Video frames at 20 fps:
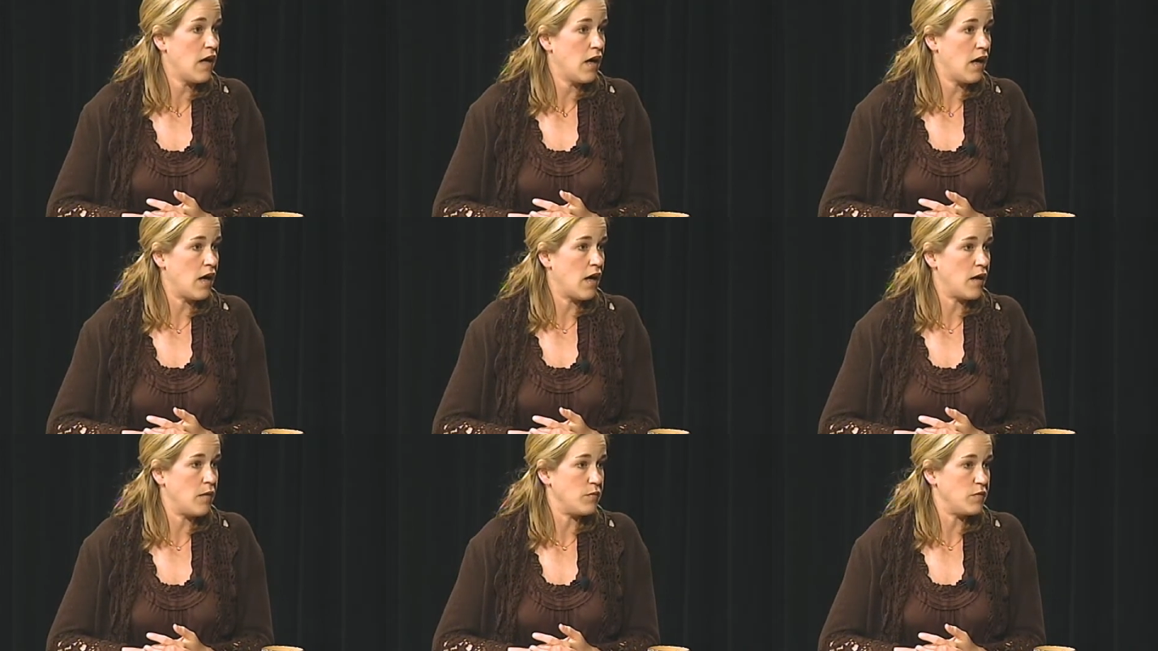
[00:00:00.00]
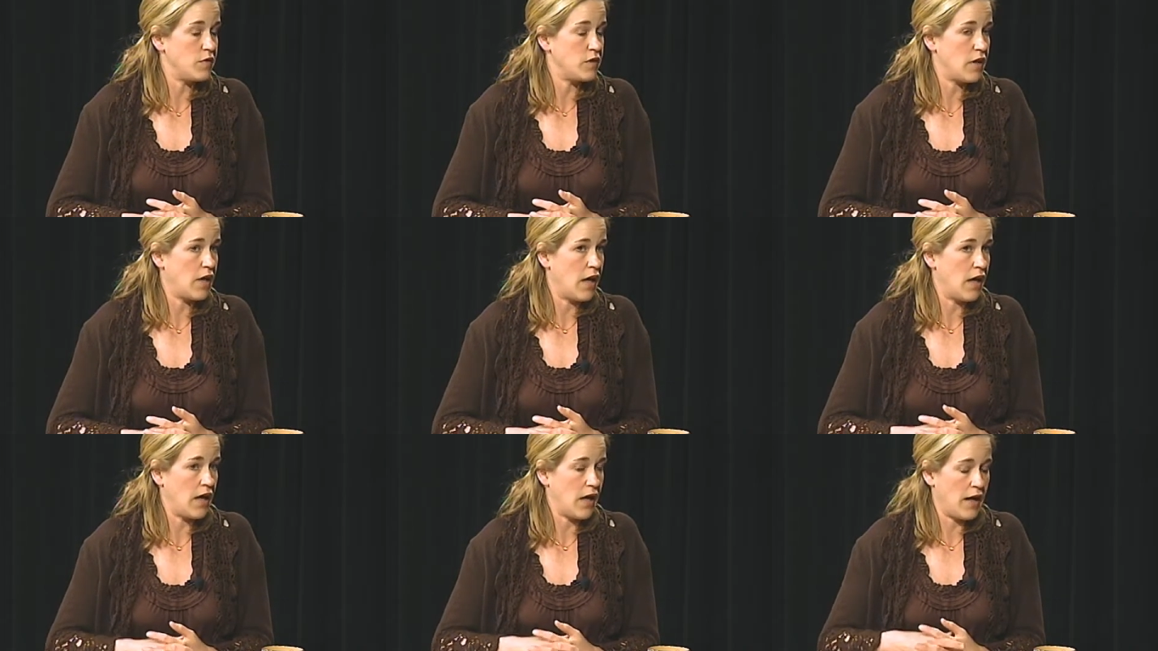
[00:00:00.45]

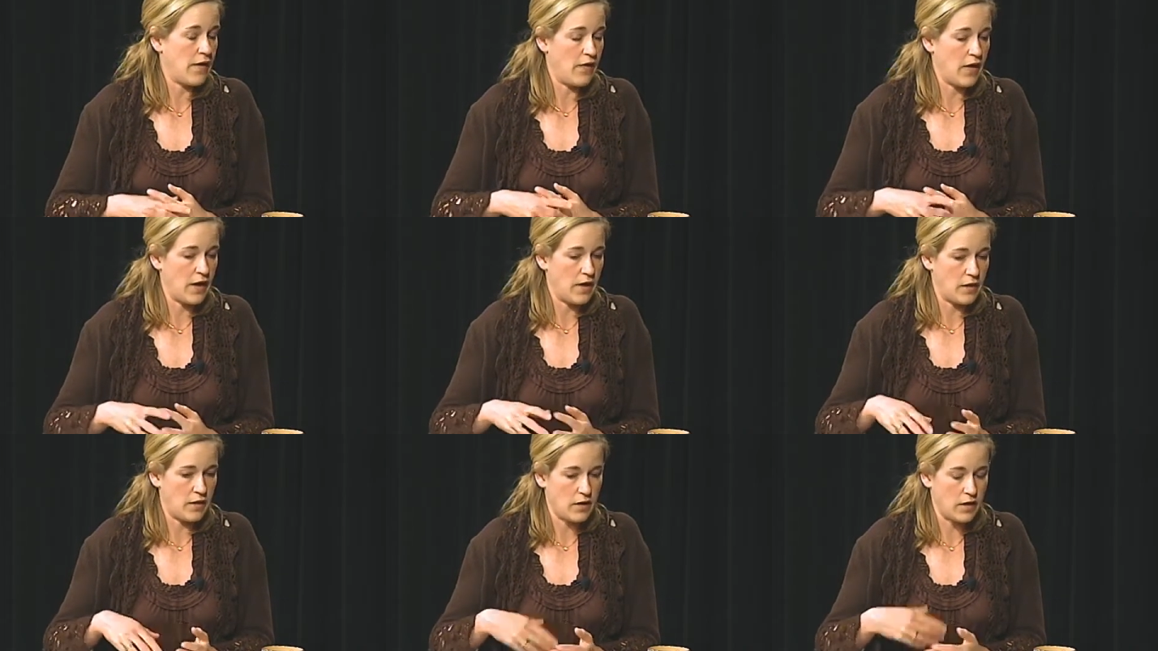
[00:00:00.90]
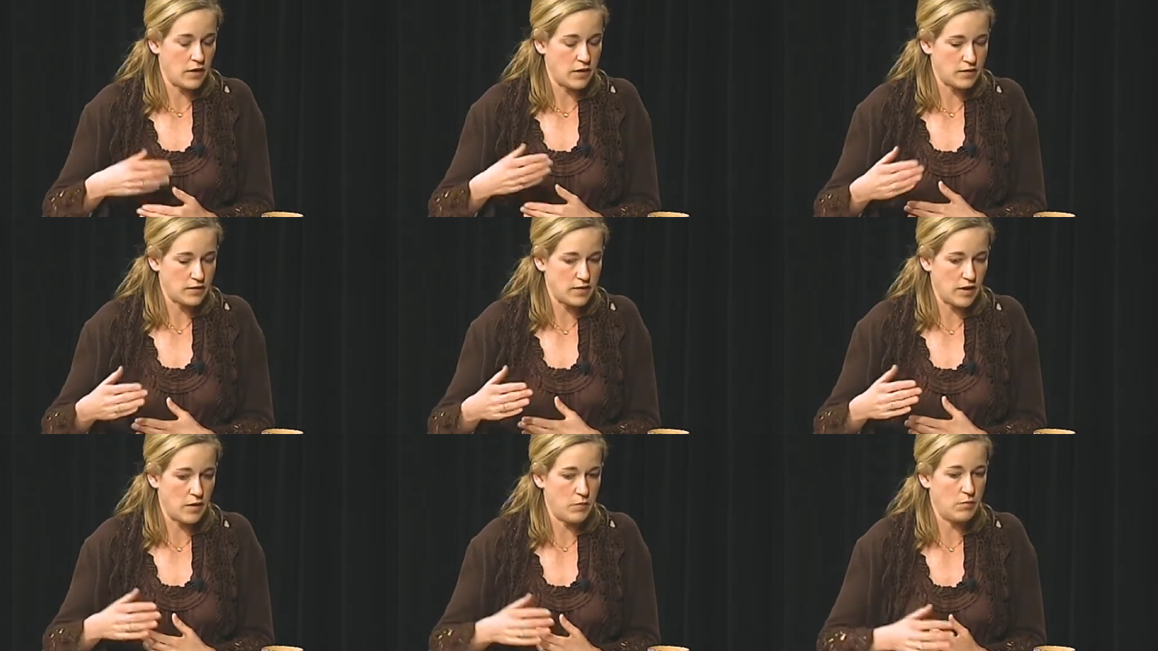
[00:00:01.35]
and then
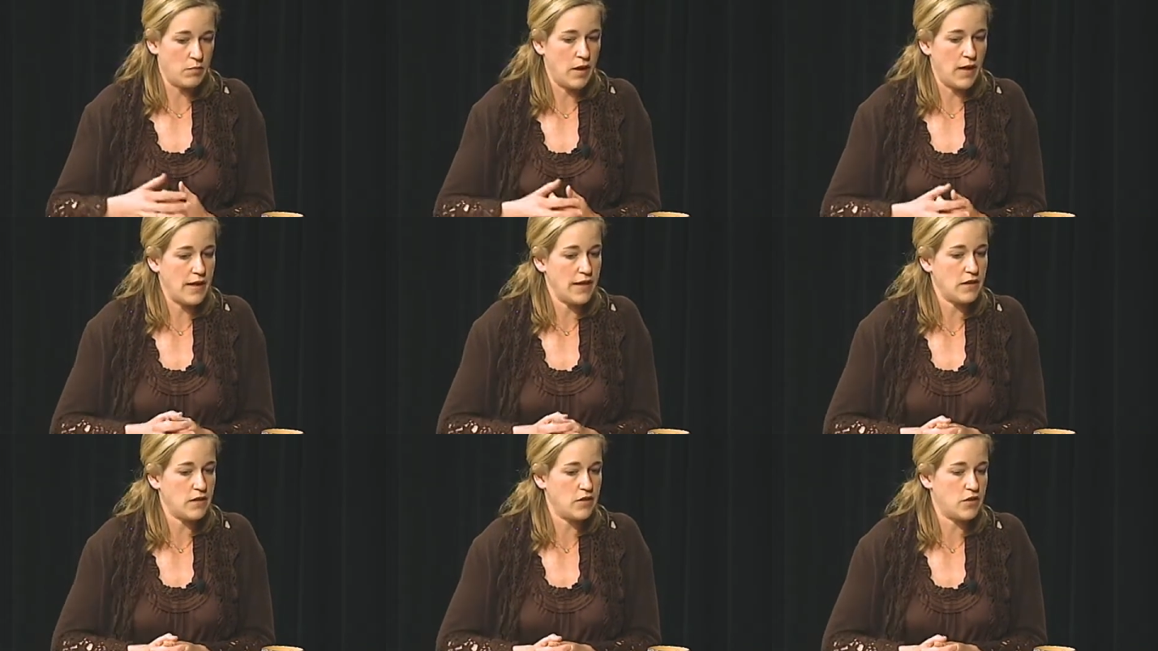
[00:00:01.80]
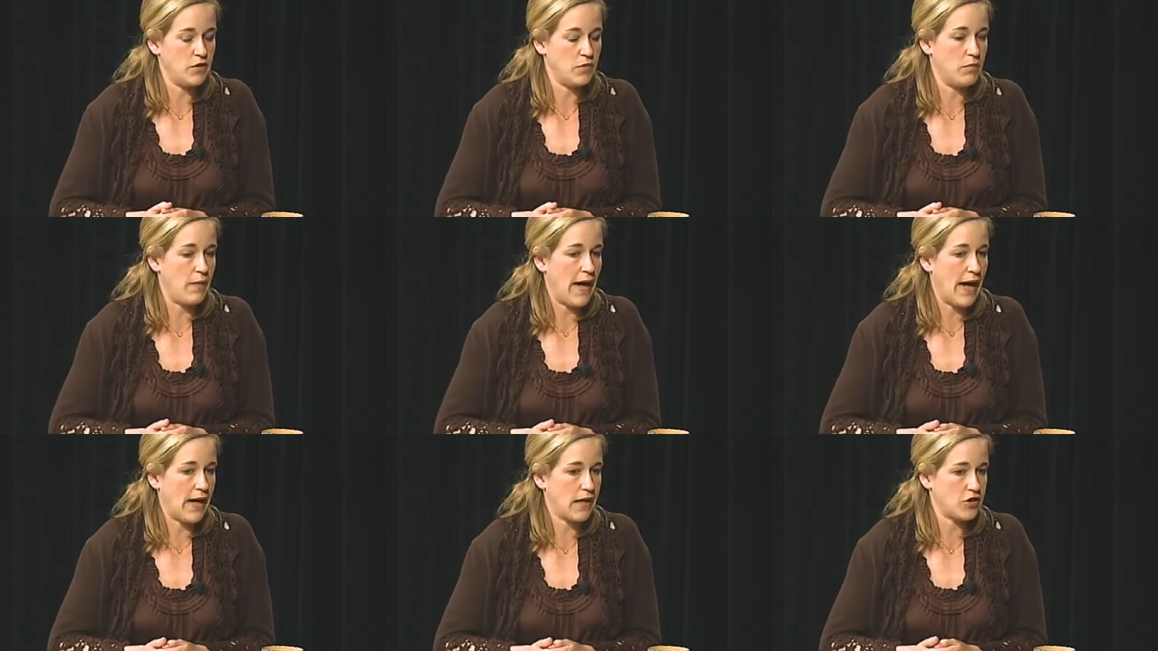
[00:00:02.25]
some money to
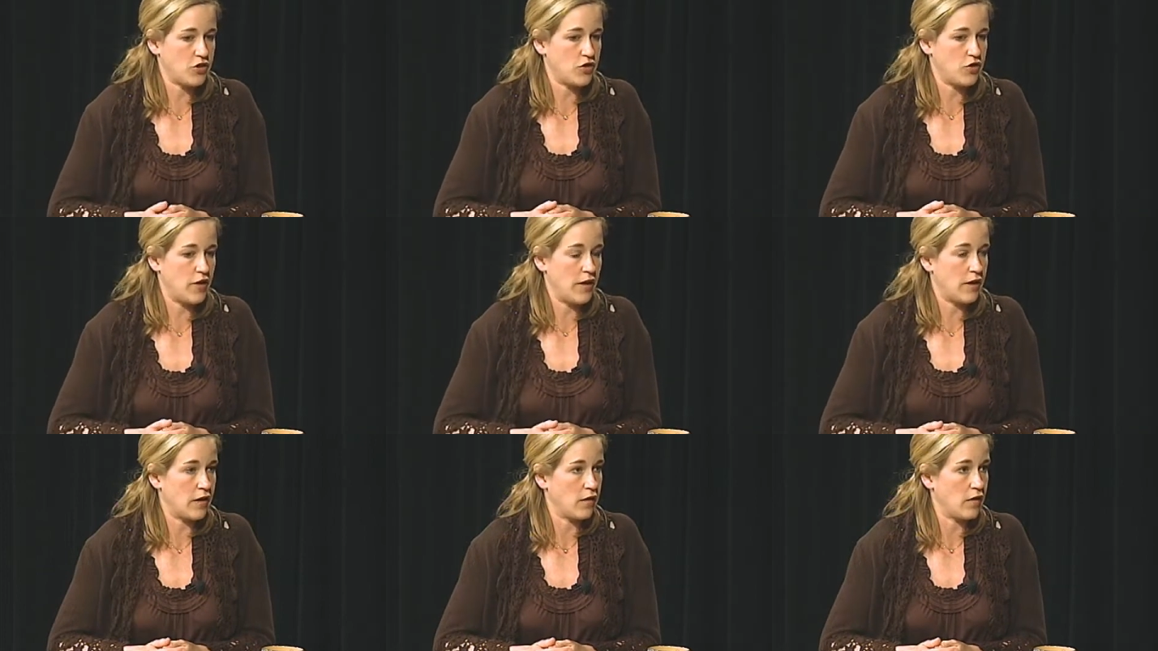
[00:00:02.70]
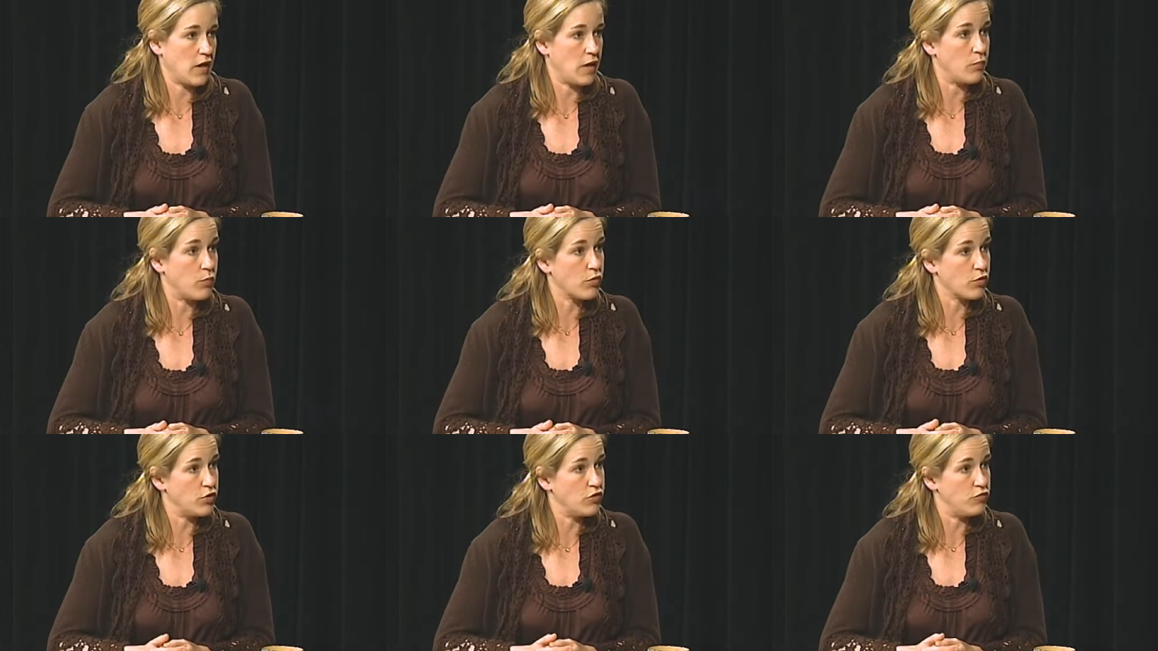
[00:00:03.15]
match their
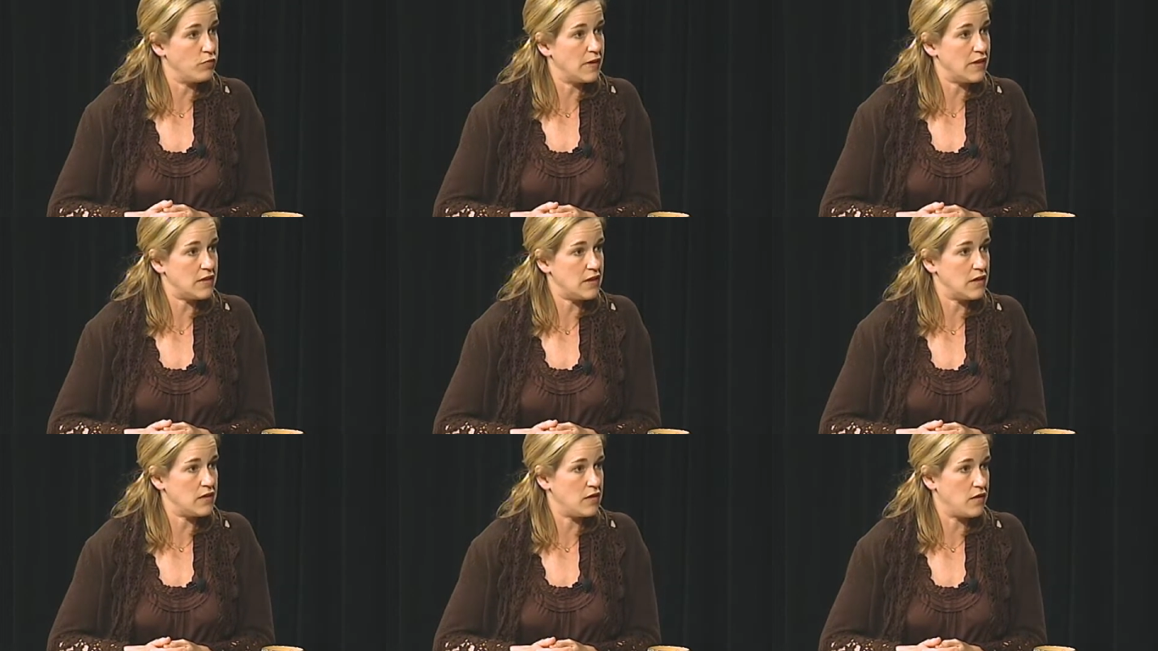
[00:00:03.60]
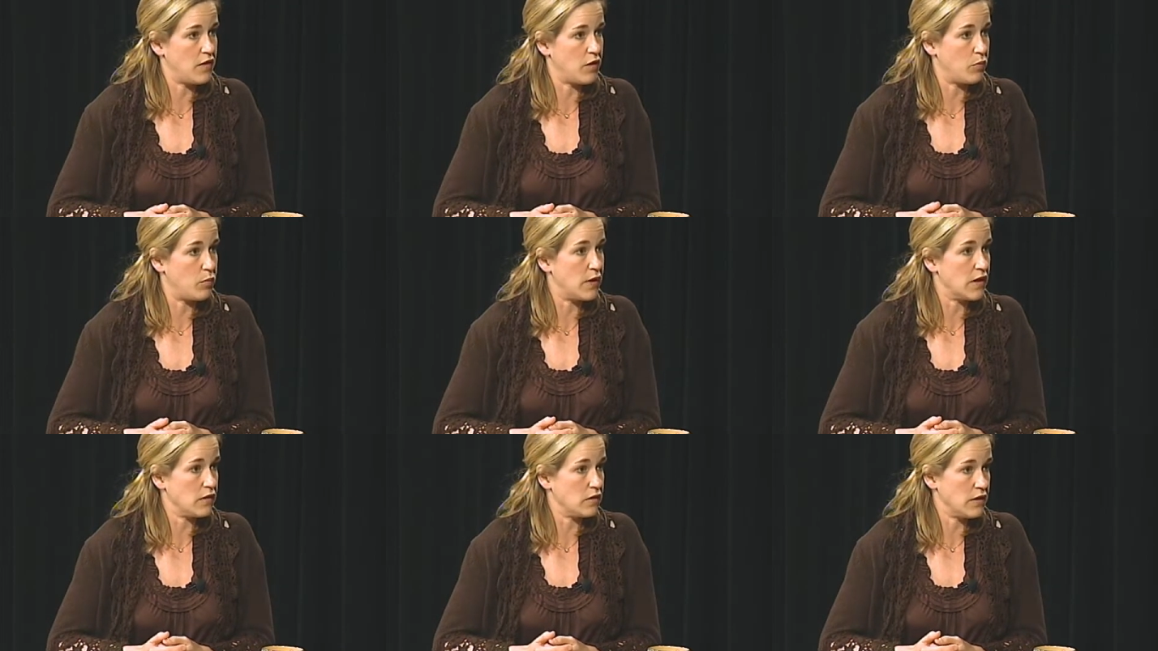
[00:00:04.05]
improvement into their
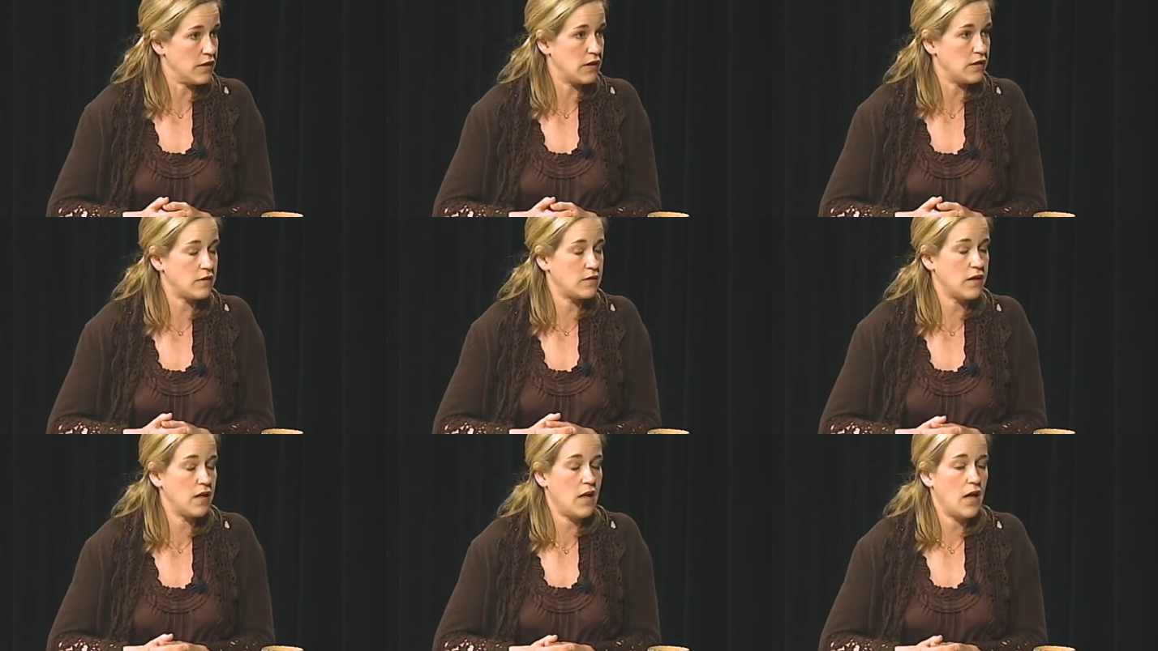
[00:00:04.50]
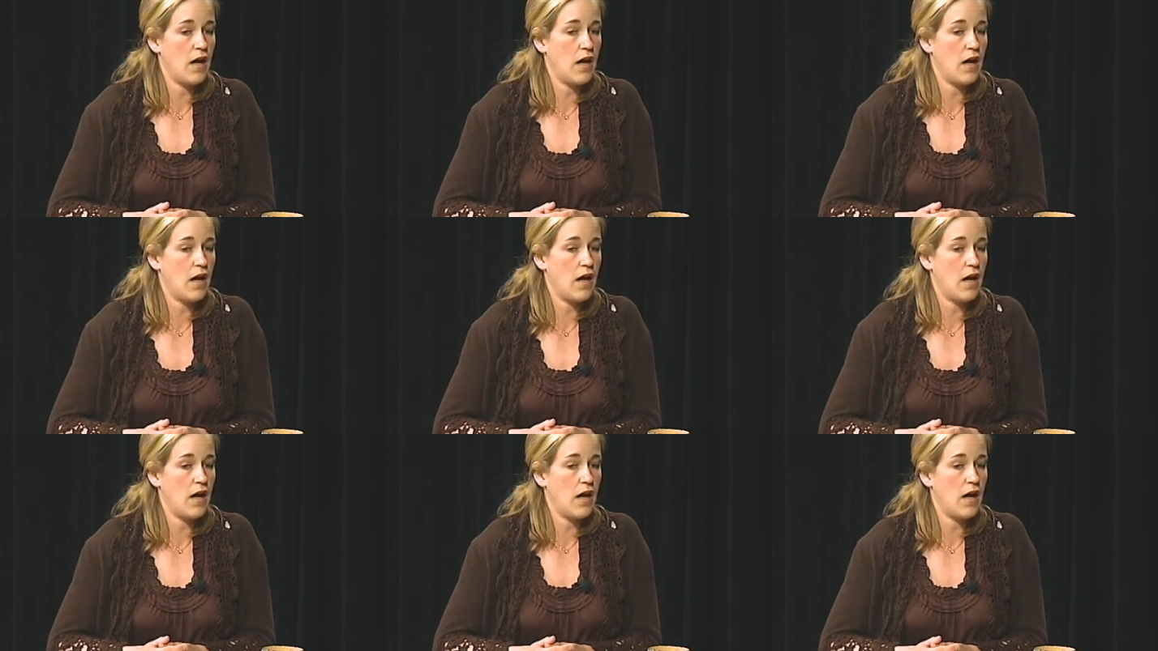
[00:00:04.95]
buildings.